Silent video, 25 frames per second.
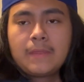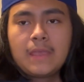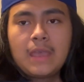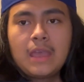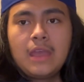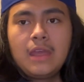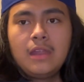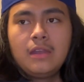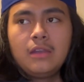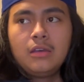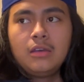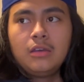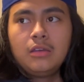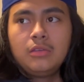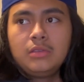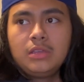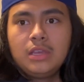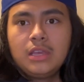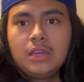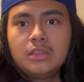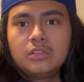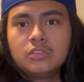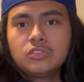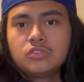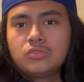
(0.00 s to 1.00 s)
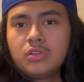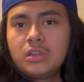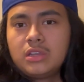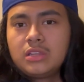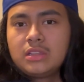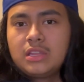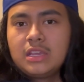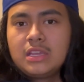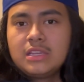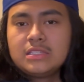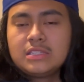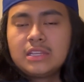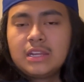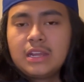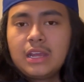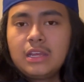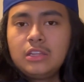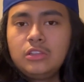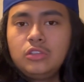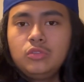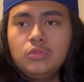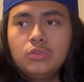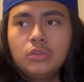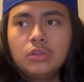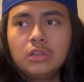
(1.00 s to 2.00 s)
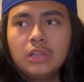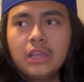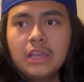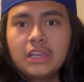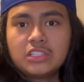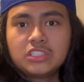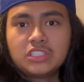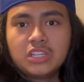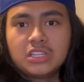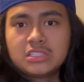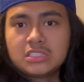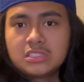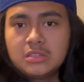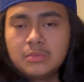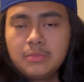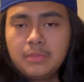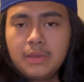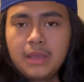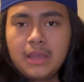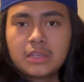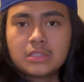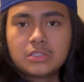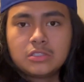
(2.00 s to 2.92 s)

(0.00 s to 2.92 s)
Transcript: And yeah, the strength days that I do are like chest and back.